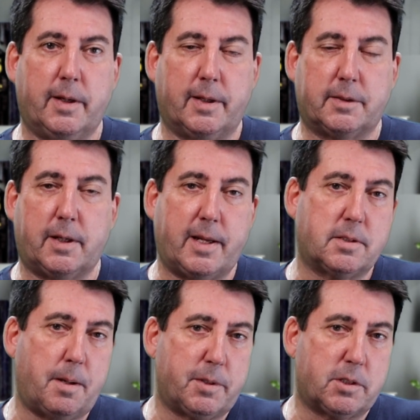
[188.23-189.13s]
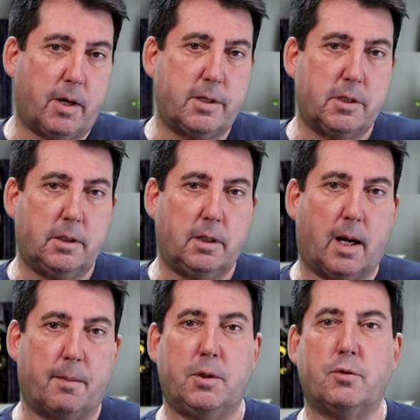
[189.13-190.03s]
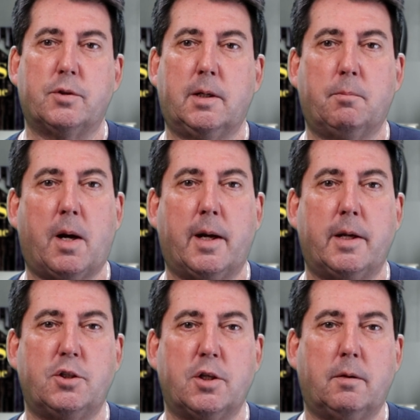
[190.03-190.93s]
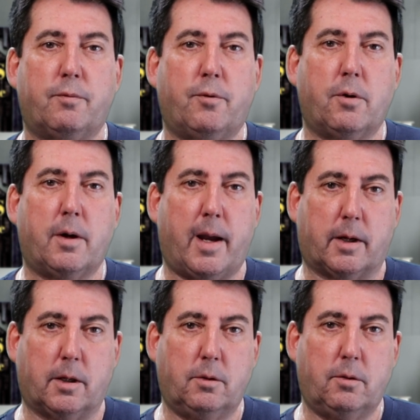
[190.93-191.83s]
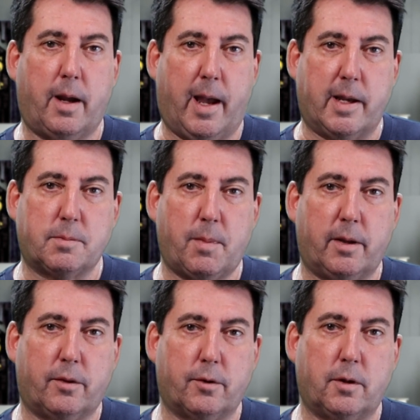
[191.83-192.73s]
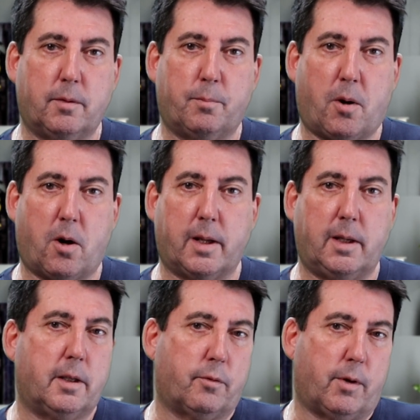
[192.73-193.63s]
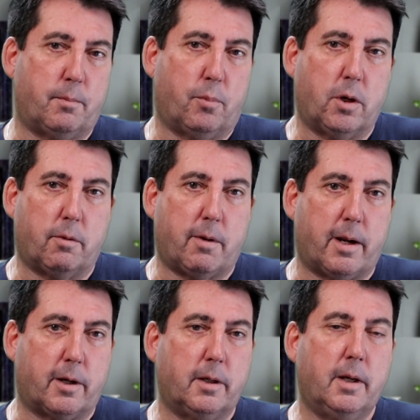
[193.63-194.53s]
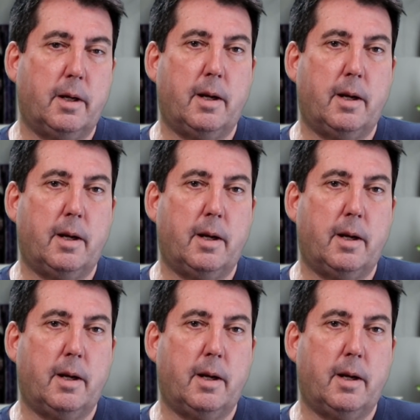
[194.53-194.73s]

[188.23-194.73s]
In today's demonstration, I'm using my Gen 4 Echo as my third-party thread border router